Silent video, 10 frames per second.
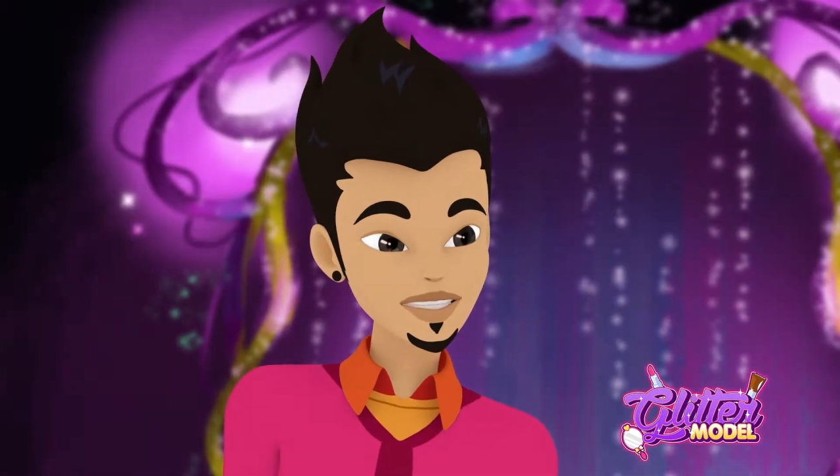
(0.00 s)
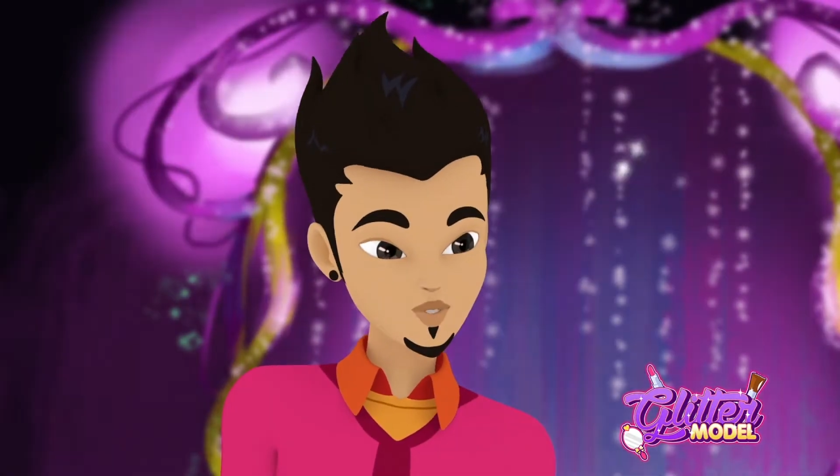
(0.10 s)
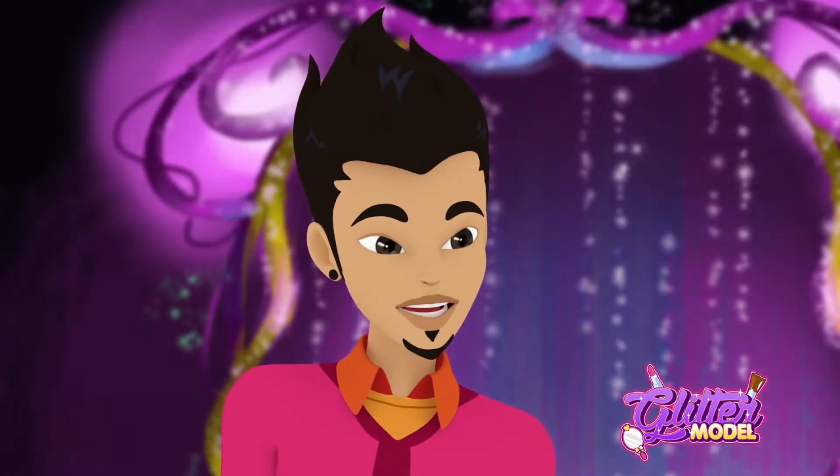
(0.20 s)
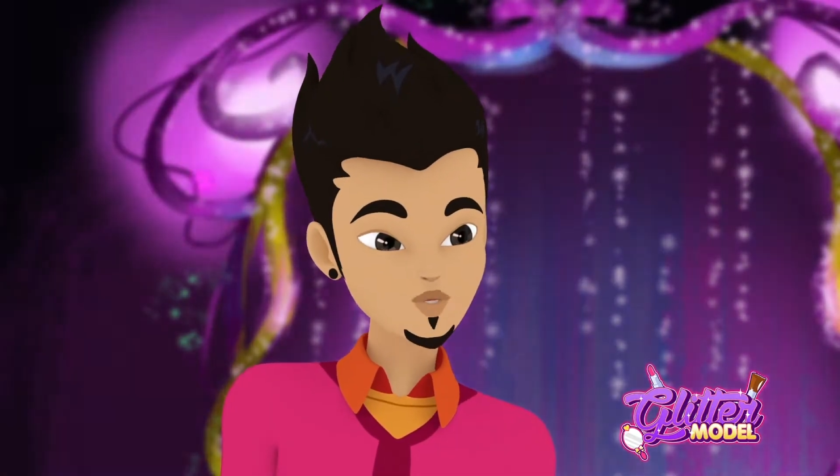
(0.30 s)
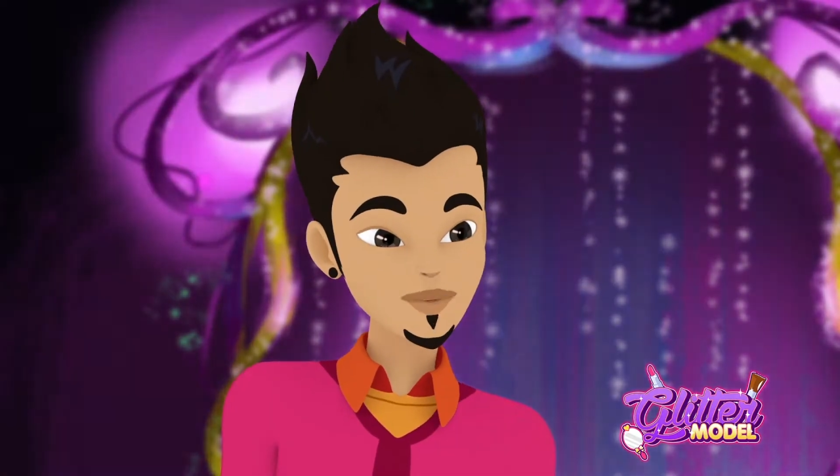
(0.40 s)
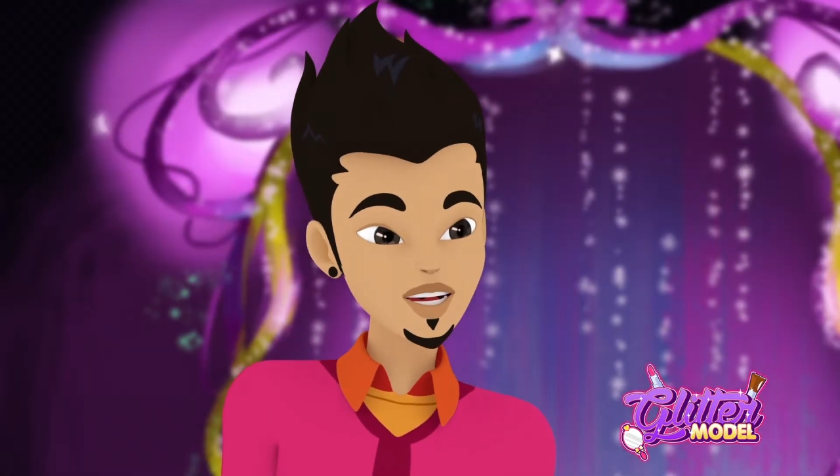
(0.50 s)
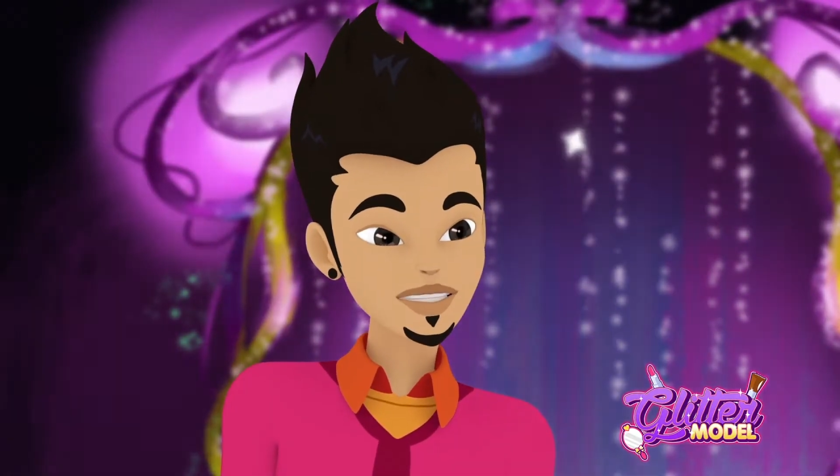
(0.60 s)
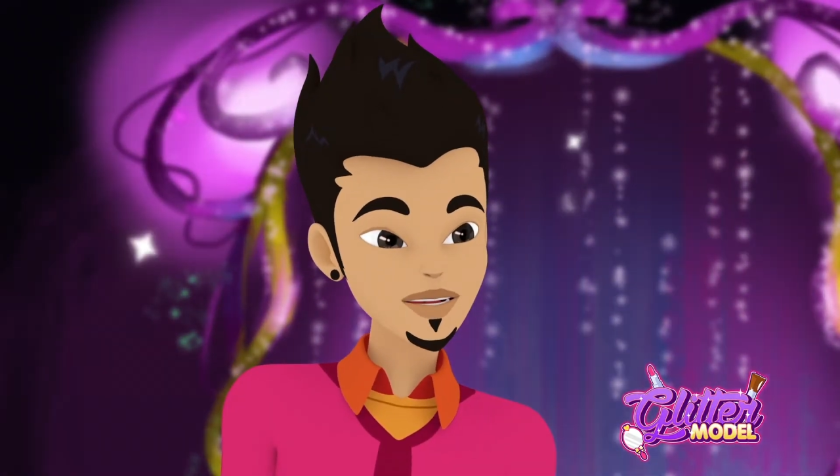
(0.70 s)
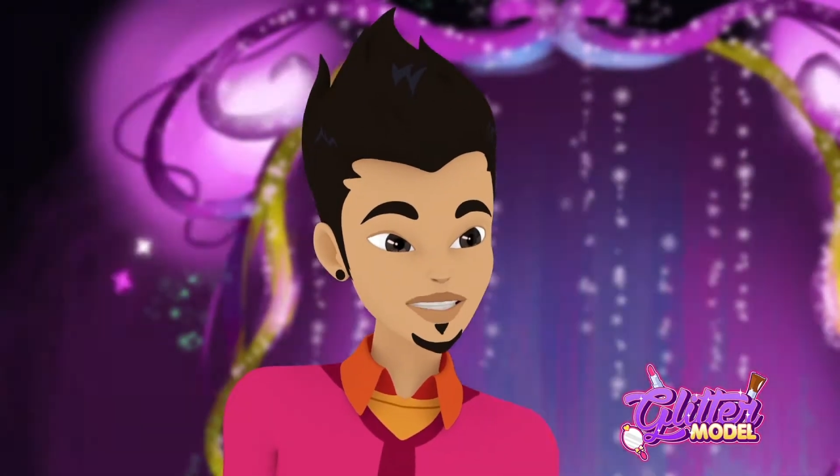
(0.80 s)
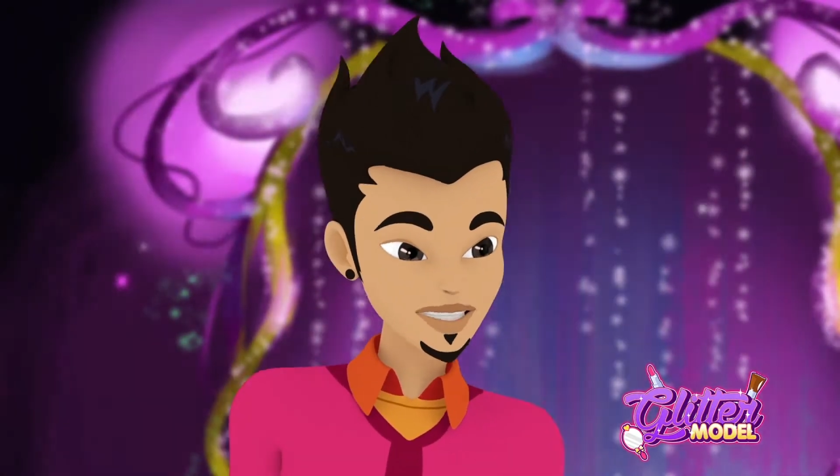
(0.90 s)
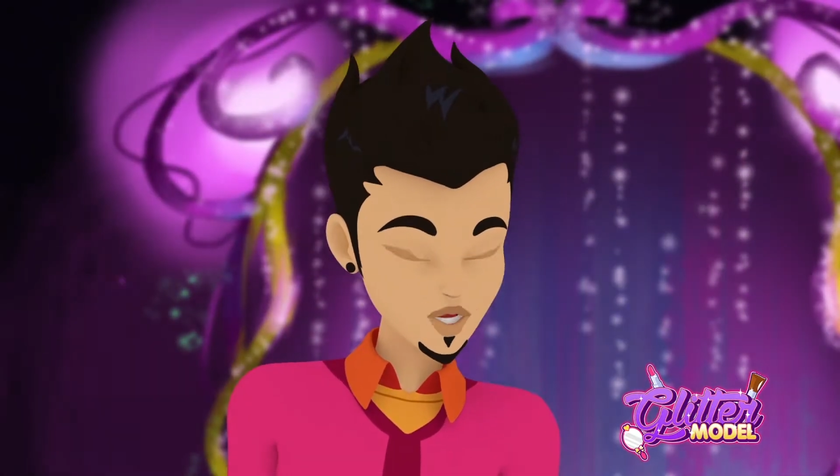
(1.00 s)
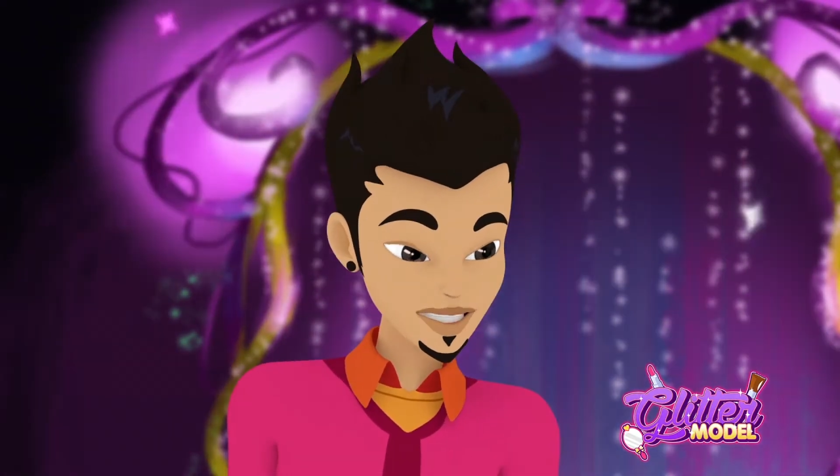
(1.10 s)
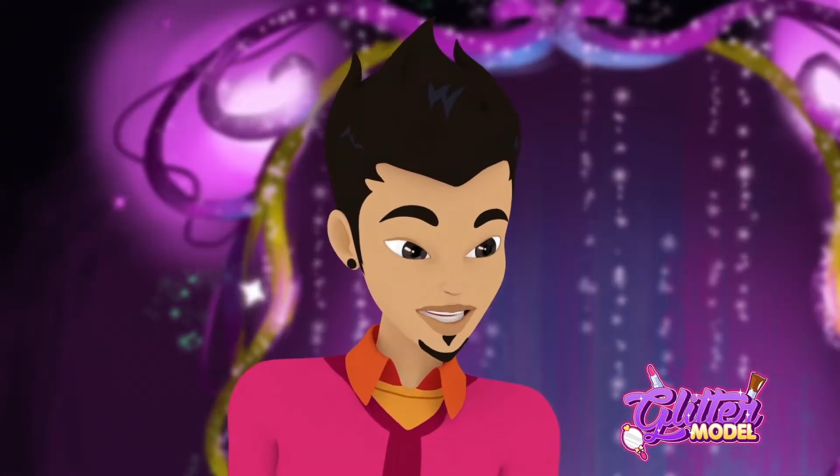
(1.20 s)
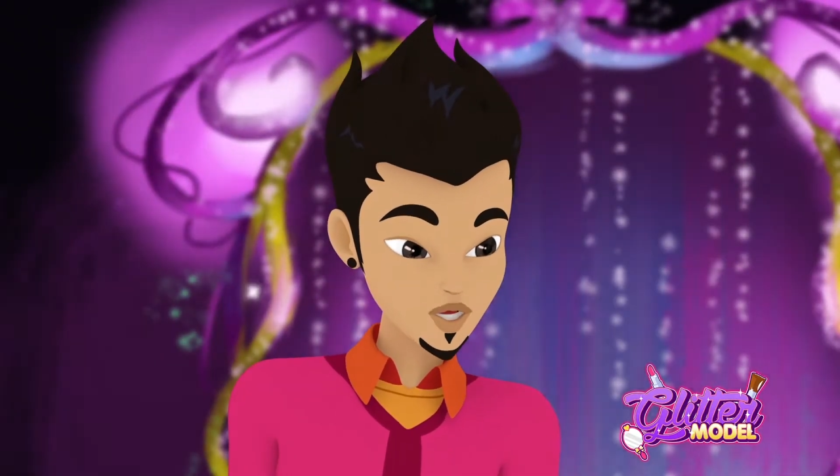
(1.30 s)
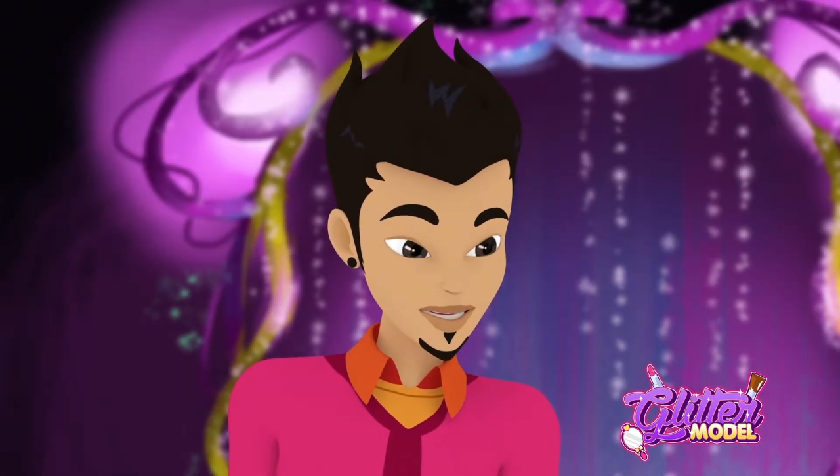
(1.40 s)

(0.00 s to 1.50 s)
We are so happy with the